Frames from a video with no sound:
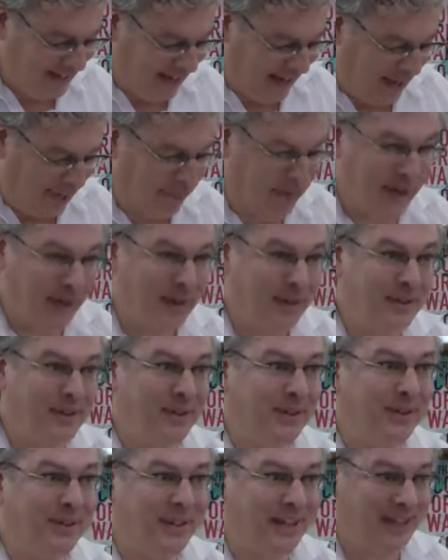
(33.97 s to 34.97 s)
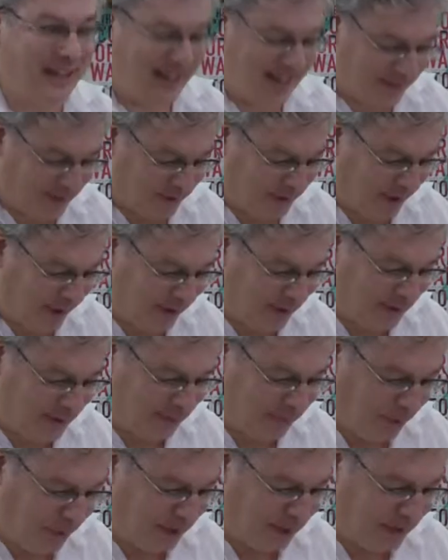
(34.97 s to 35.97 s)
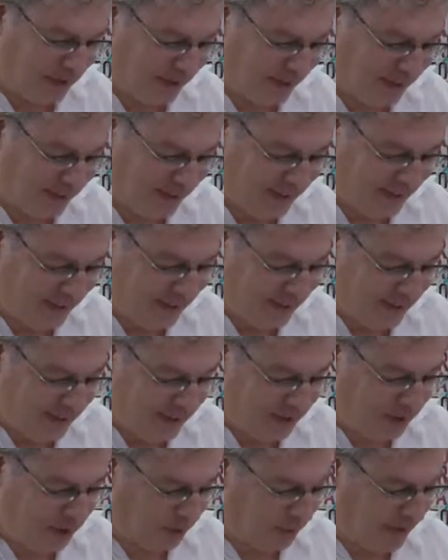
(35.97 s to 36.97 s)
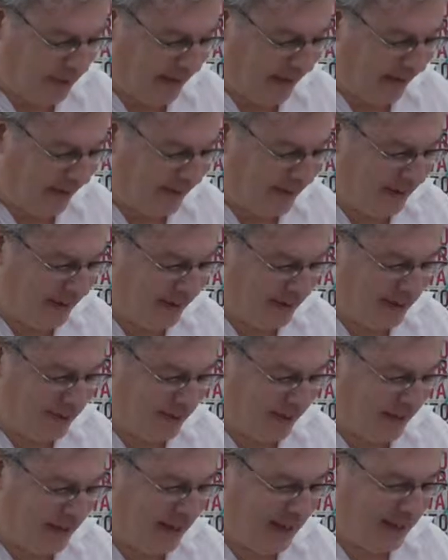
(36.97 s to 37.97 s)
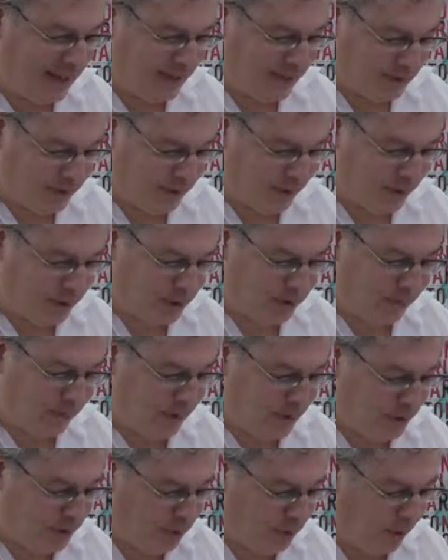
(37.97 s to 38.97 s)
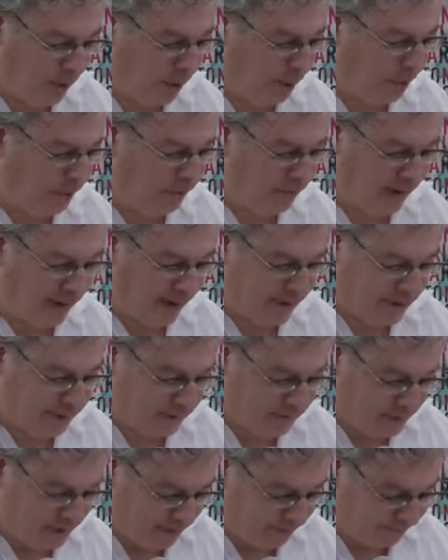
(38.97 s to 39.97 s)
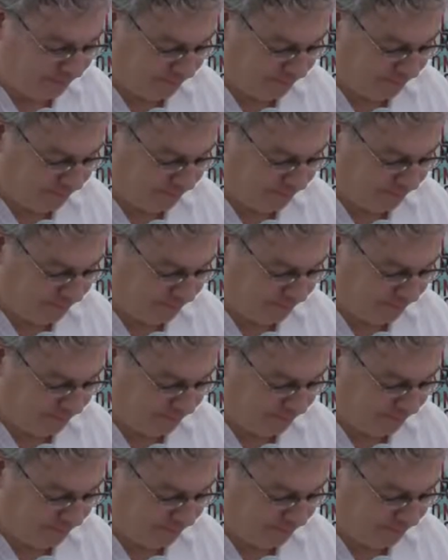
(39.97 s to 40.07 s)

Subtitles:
and my uncle, an antiquarian book dealer, took me down there in his unending search for new old volumes.